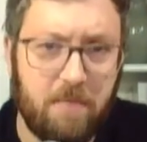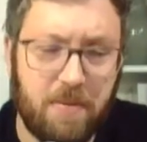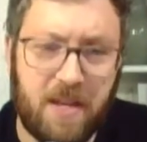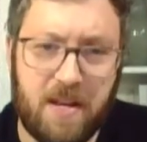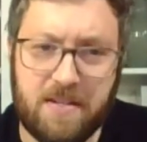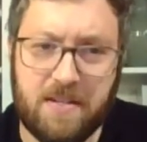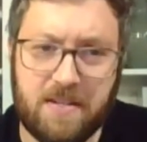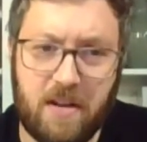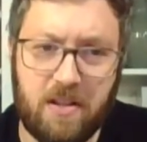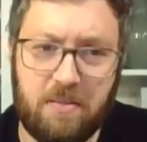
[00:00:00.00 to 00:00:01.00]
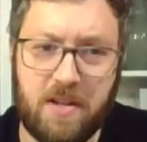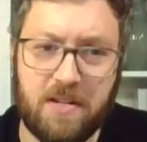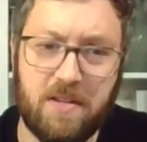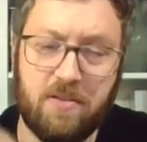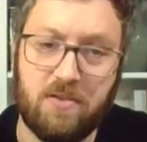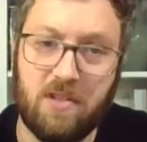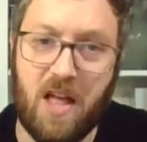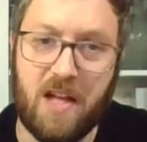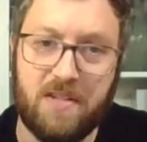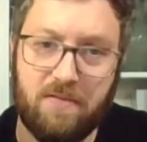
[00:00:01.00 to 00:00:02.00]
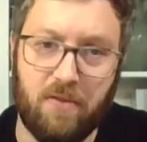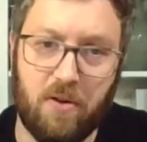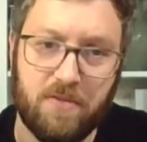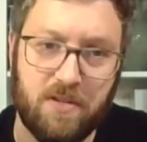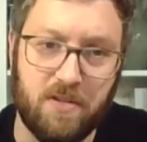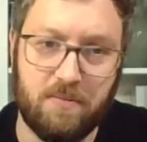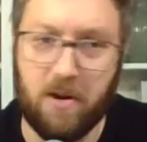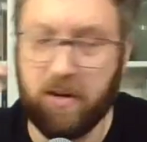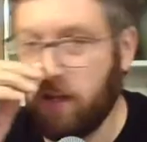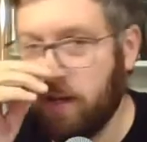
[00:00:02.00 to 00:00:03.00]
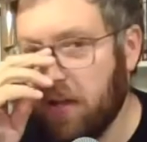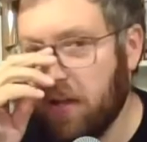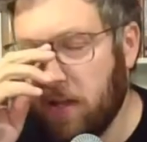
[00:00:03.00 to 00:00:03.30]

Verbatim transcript: But that necessarily means that there's lots of firms in this market.